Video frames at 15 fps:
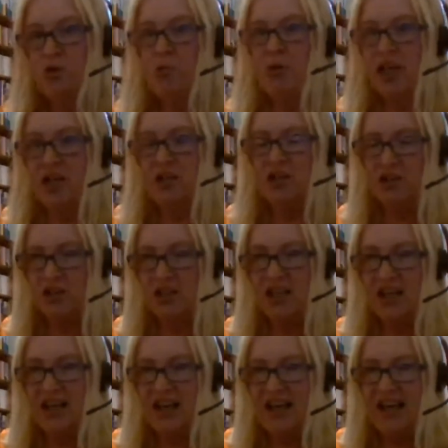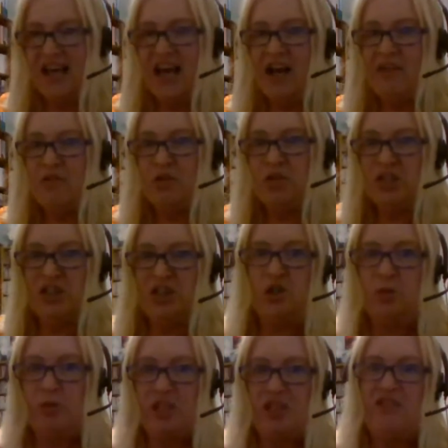you may not have a
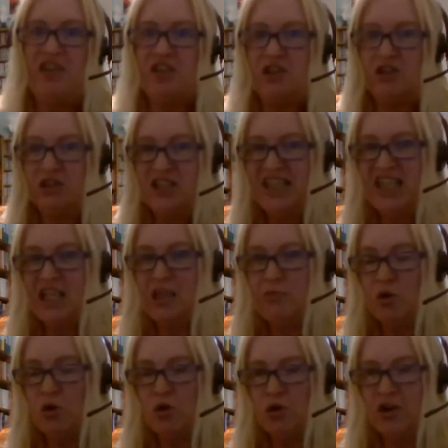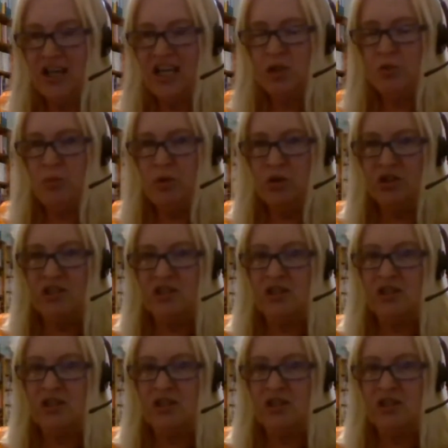digital preservation team or an expert.